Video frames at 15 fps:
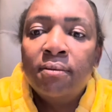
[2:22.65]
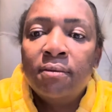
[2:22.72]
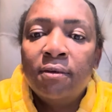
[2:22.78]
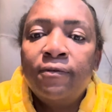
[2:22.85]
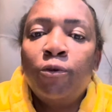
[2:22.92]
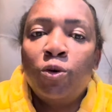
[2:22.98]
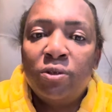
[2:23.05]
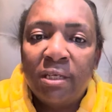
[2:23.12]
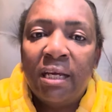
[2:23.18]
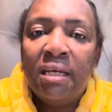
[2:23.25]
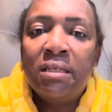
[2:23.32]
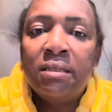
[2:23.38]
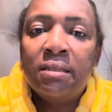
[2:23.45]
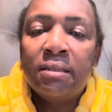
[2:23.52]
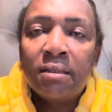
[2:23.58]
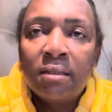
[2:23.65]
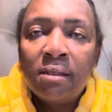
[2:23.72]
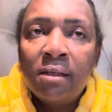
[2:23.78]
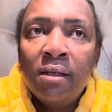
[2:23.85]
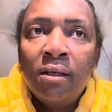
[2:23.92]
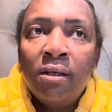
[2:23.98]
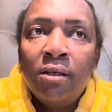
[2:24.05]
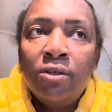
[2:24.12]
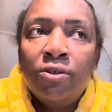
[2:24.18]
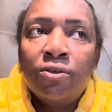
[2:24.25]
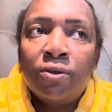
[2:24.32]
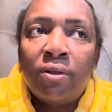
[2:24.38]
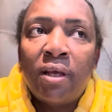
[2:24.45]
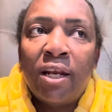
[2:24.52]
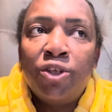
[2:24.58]
4 days
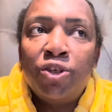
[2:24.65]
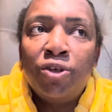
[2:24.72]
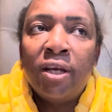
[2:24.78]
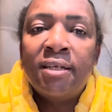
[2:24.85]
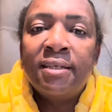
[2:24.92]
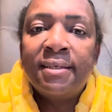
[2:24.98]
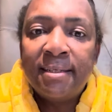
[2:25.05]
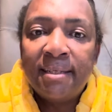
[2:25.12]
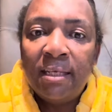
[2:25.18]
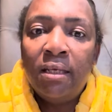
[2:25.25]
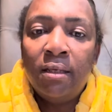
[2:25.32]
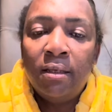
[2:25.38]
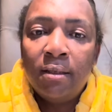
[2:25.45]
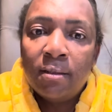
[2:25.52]
so that you can see